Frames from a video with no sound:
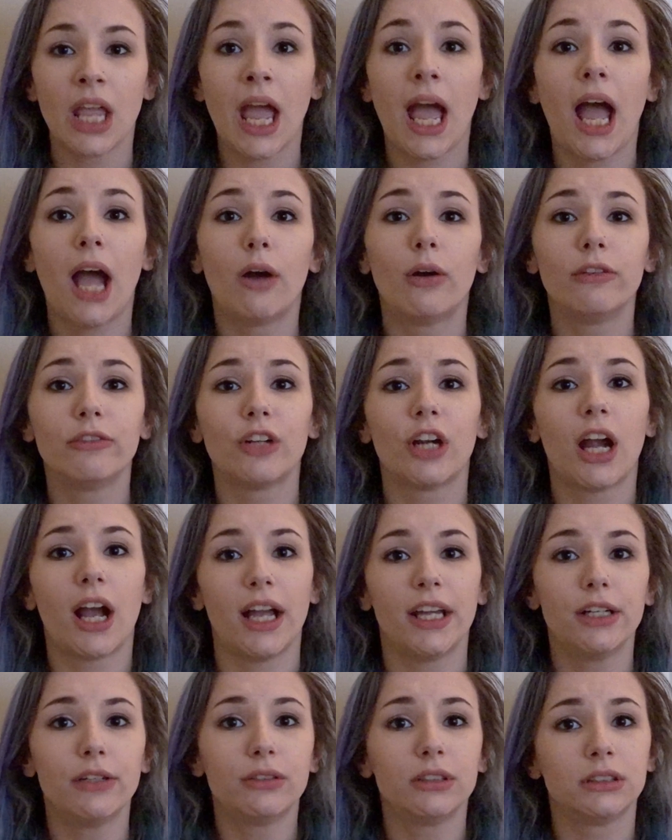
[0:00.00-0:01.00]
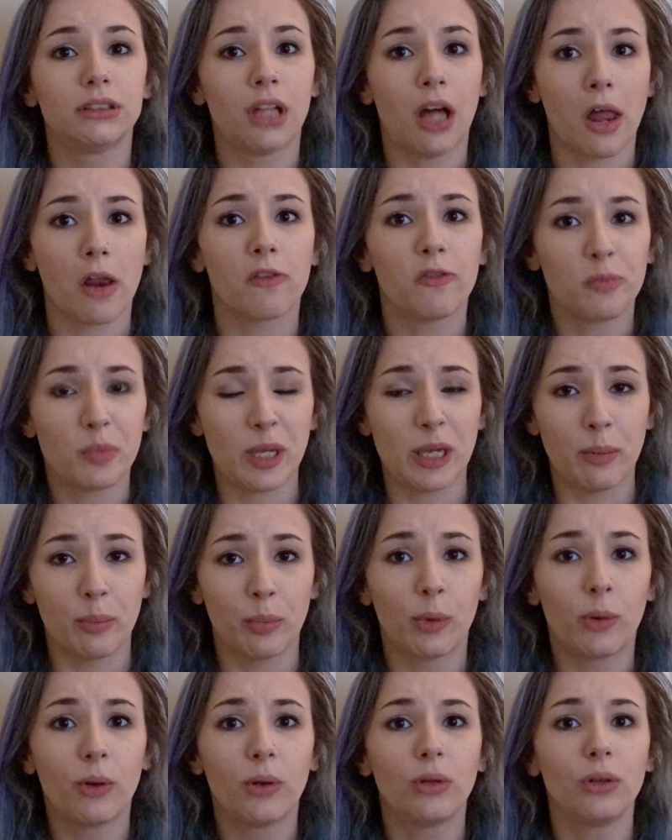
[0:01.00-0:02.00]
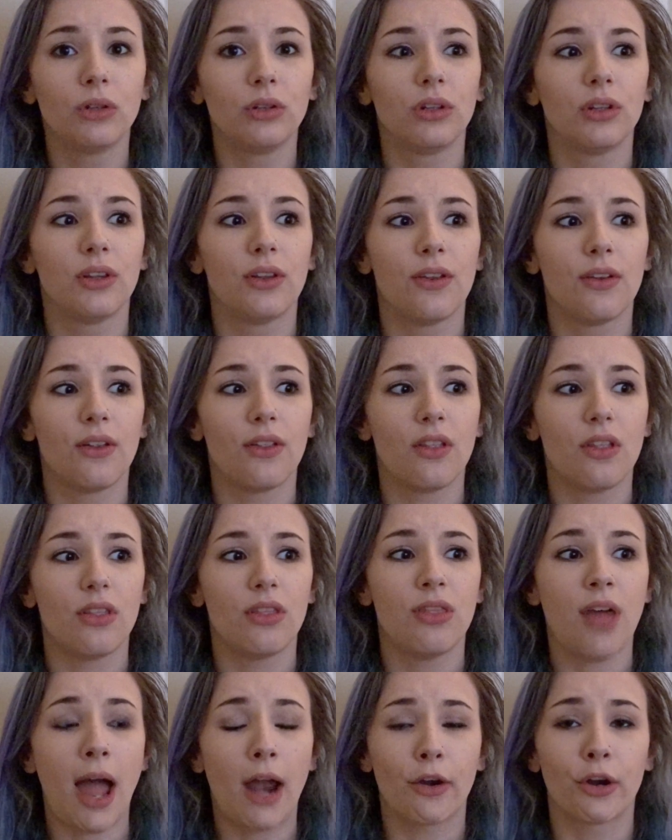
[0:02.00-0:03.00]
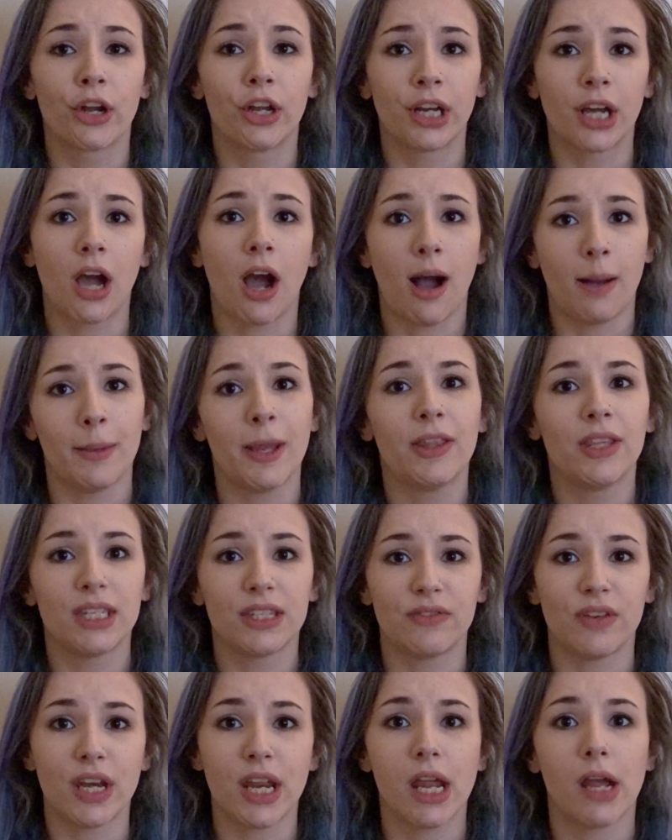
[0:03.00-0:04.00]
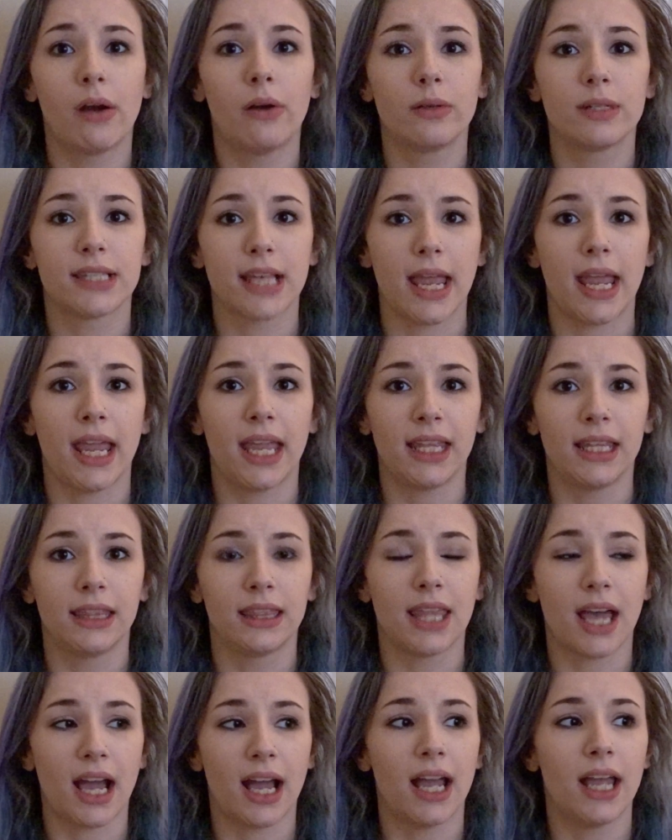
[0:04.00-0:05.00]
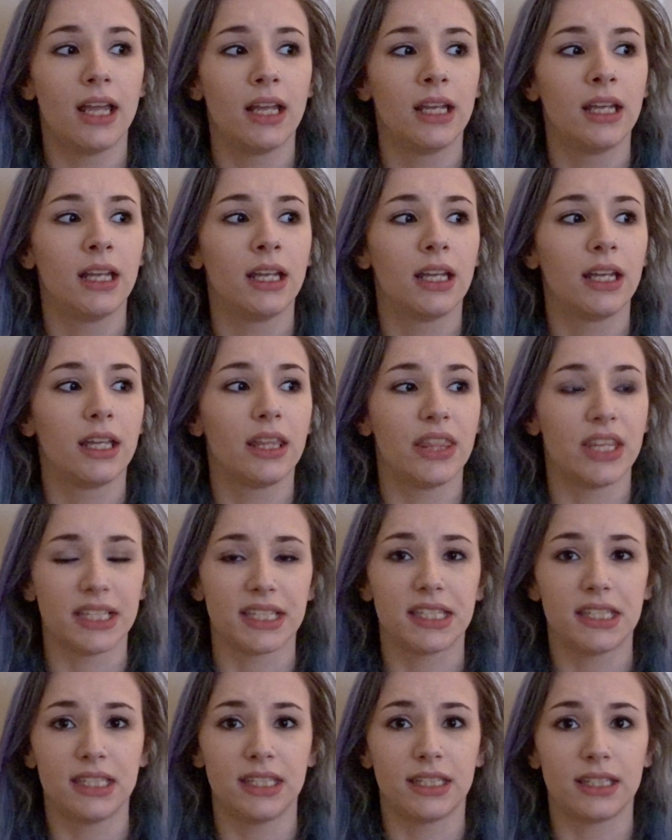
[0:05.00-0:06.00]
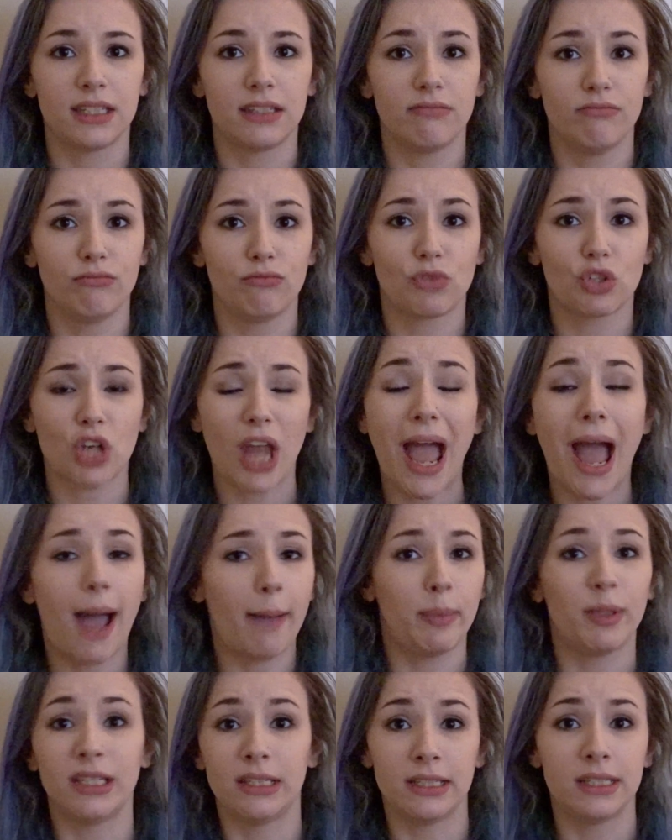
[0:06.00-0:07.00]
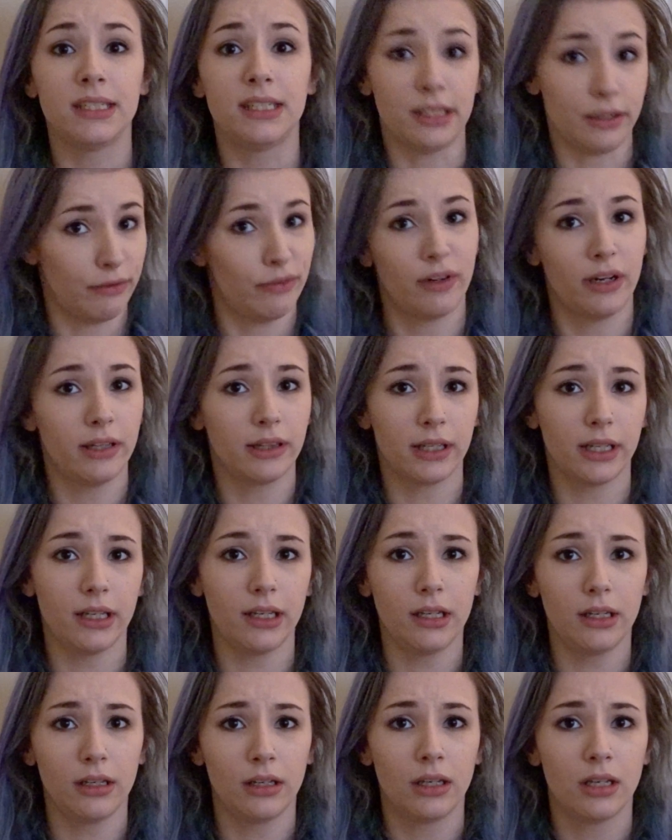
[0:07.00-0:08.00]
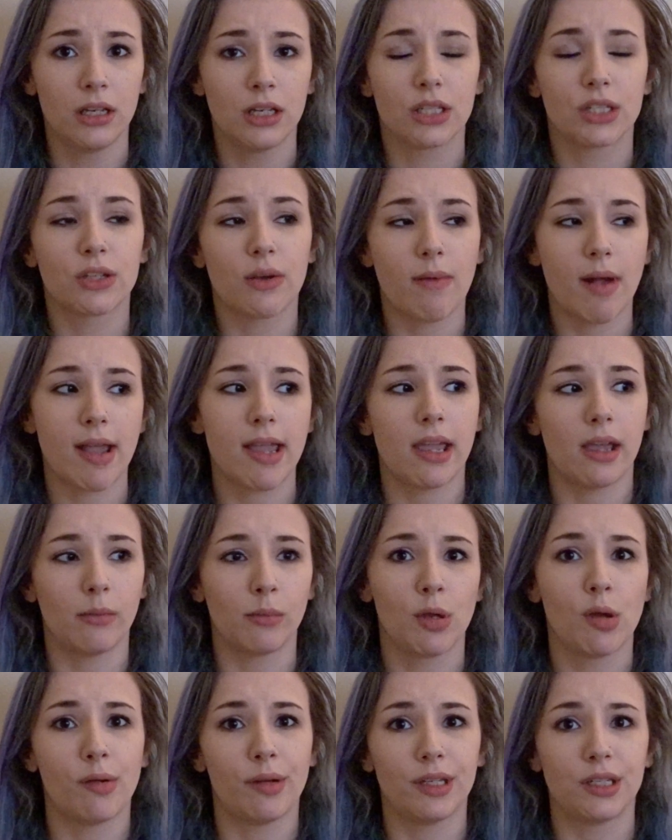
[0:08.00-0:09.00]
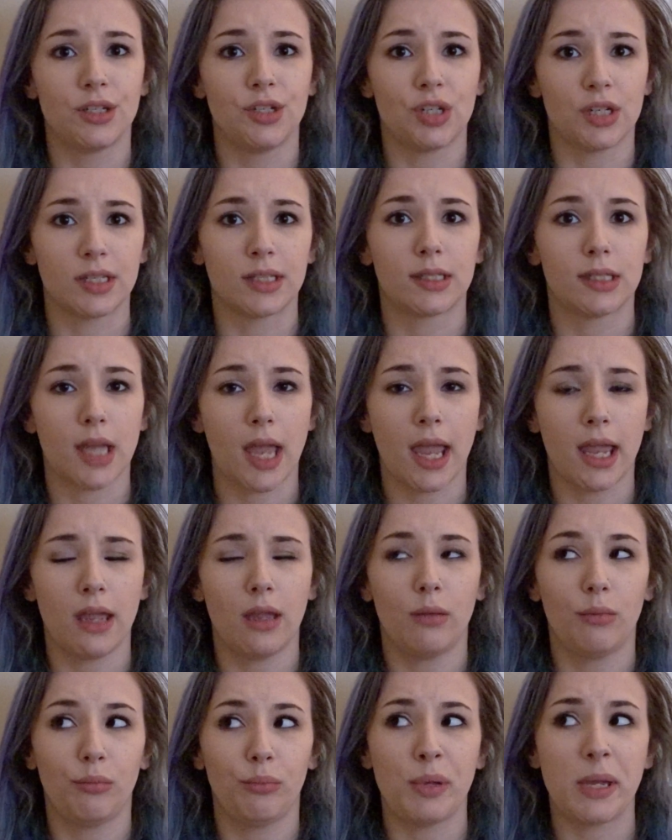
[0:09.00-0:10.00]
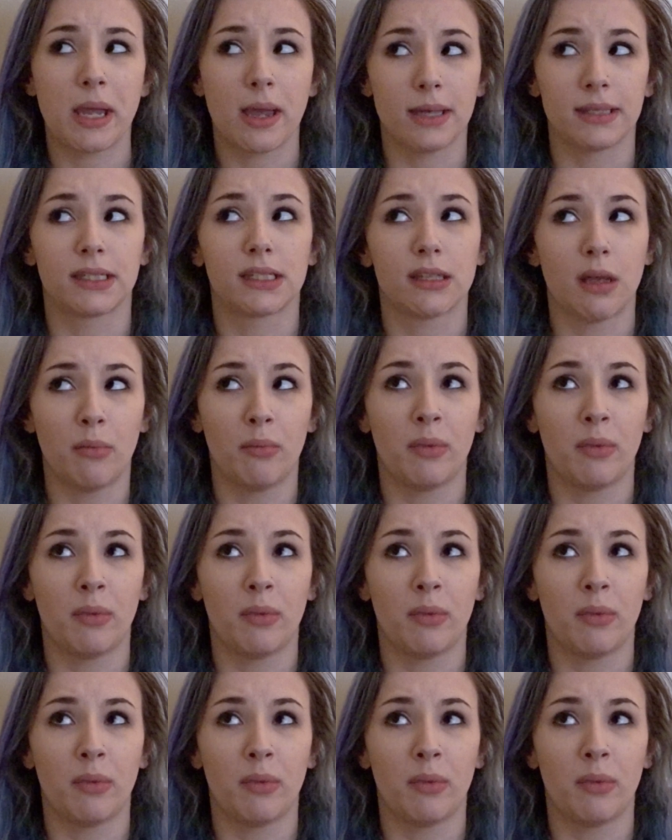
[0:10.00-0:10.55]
However, I know a lot of people that are going to comment this video saying that this happened differently. So I am going to just say, because